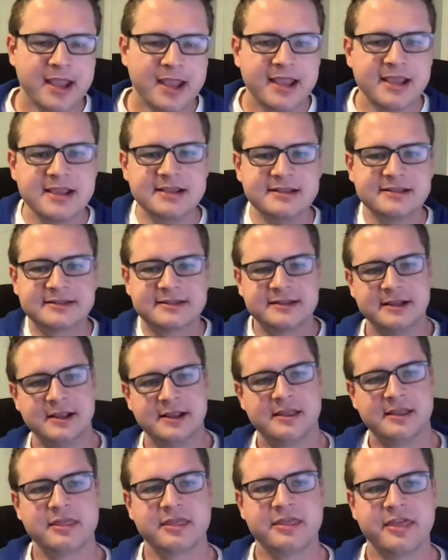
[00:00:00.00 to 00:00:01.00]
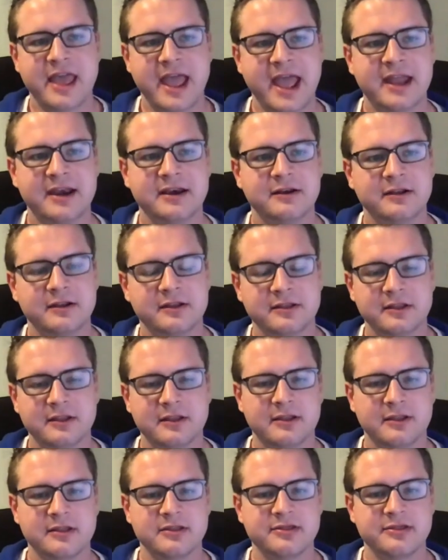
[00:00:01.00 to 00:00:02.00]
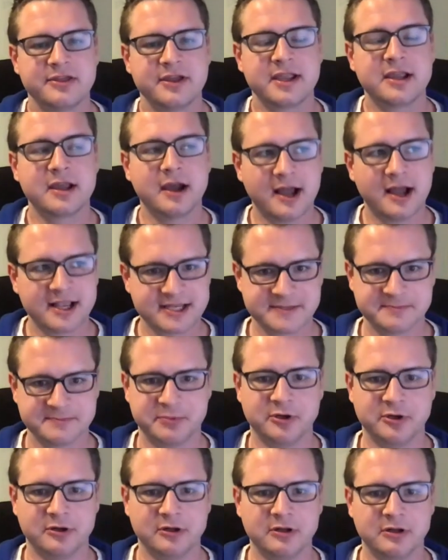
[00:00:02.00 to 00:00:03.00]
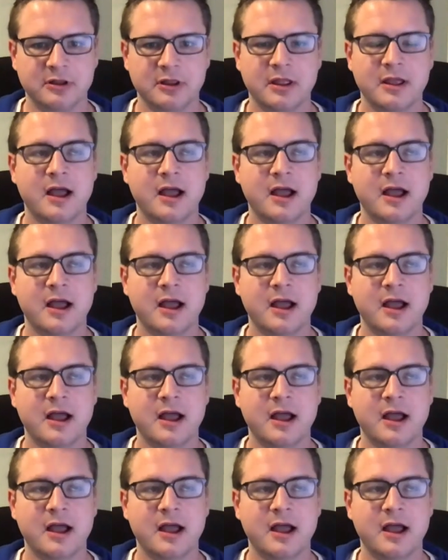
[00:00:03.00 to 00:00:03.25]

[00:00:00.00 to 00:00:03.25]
is that the gospel,